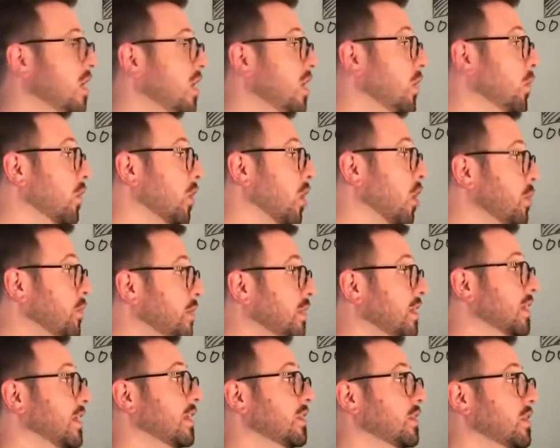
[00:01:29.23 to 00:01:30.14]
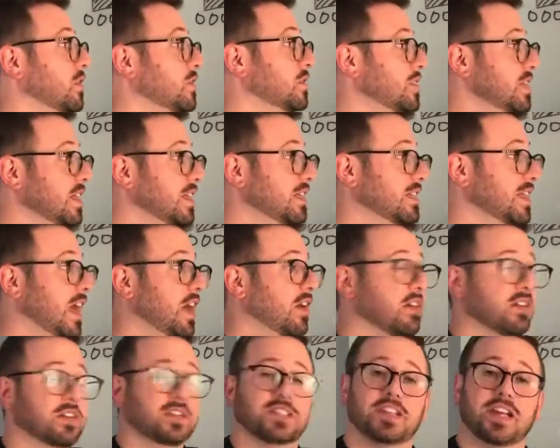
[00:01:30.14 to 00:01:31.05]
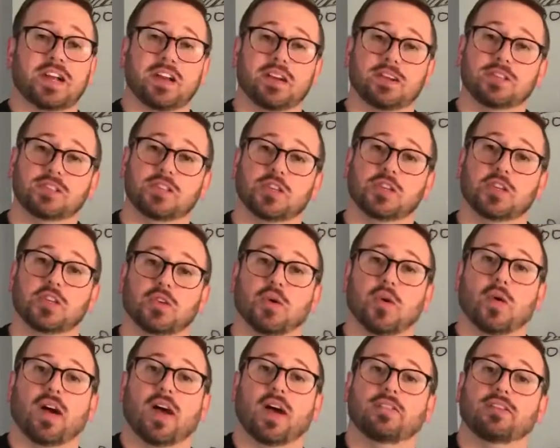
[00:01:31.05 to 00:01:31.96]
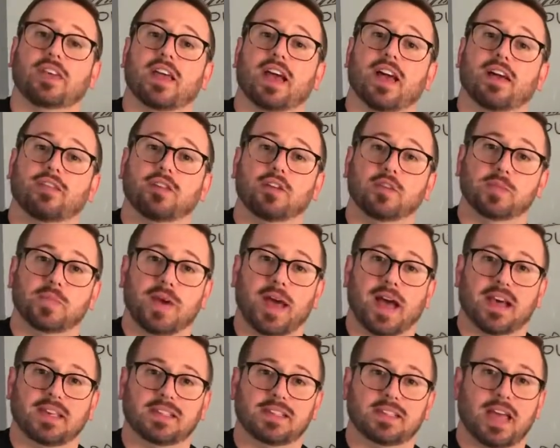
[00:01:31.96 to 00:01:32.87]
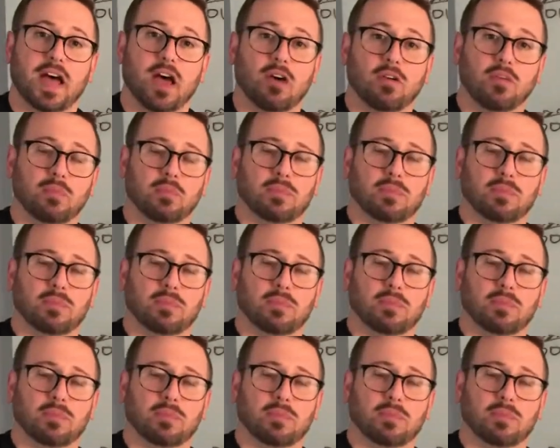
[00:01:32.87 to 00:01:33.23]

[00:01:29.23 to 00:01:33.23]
We're hoping to get those things out on chairs so you don't have to have those passed out,